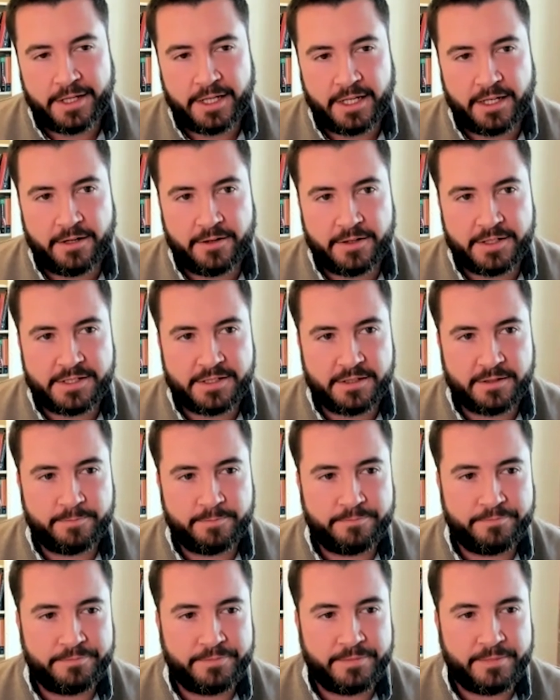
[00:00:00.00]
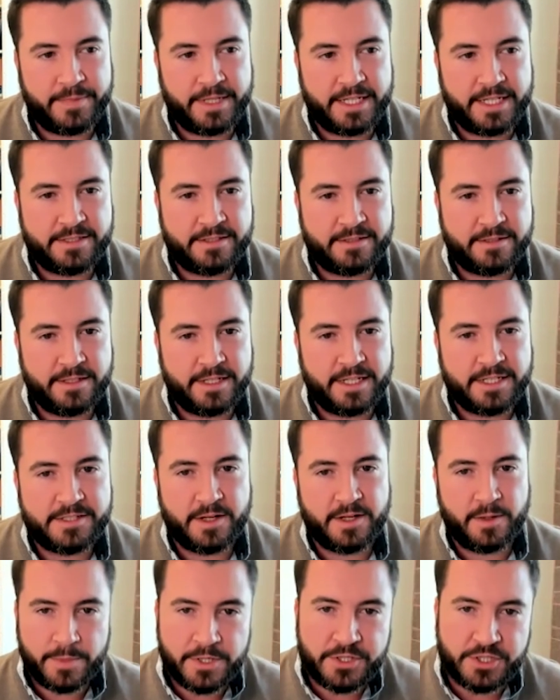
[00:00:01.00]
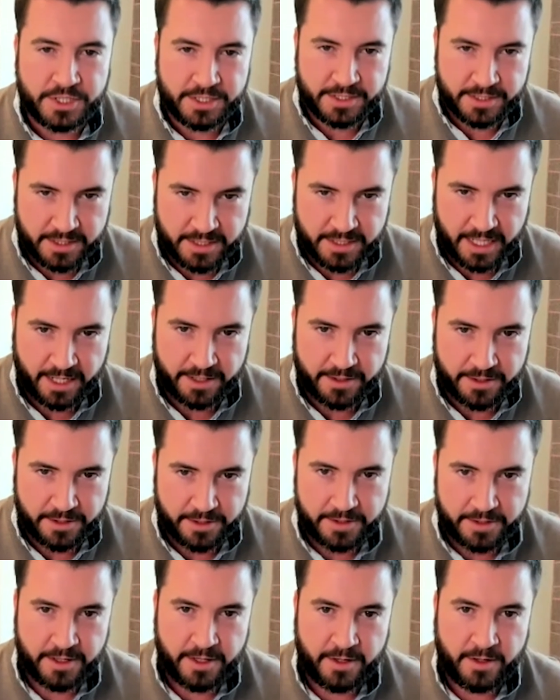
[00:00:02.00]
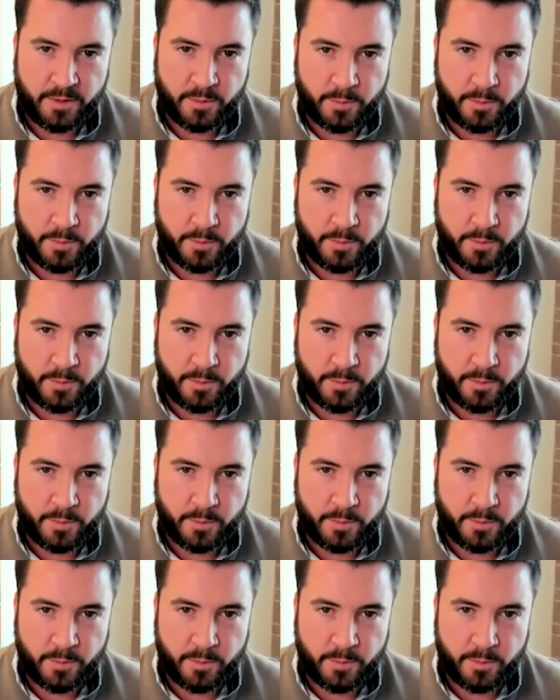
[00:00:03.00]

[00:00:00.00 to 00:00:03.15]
you know, it's a, it, it's an emissions standard,